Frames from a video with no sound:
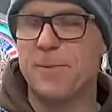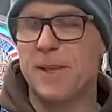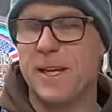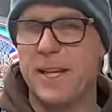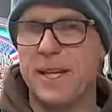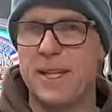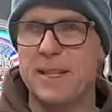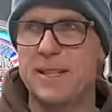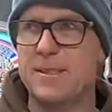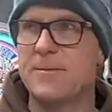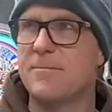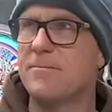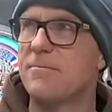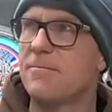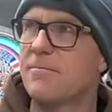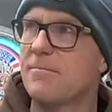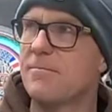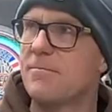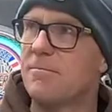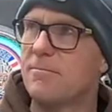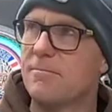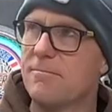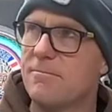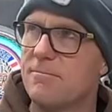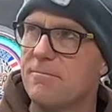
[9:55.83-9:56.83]
then
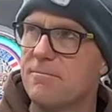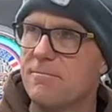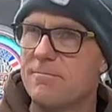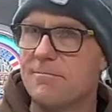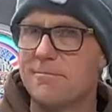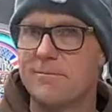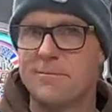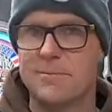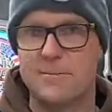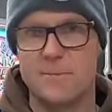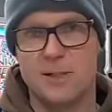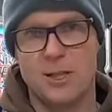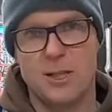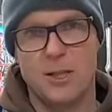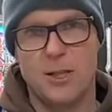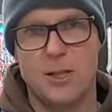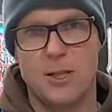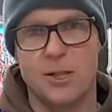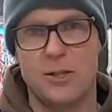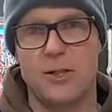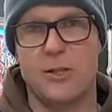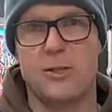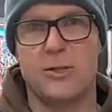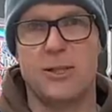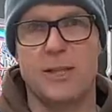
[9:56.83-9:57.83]

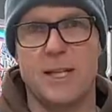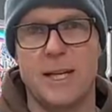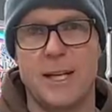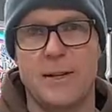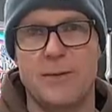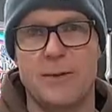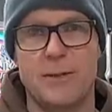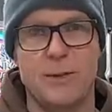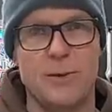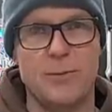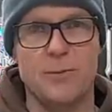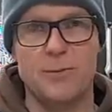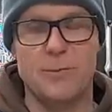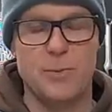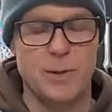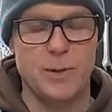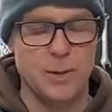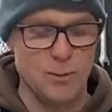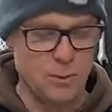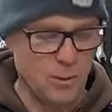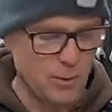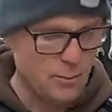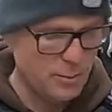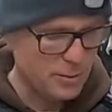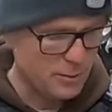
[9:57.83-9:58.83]
I could carry on, but
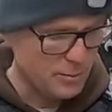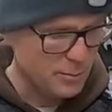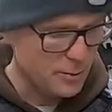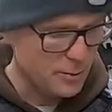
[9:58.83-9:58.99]
it won't be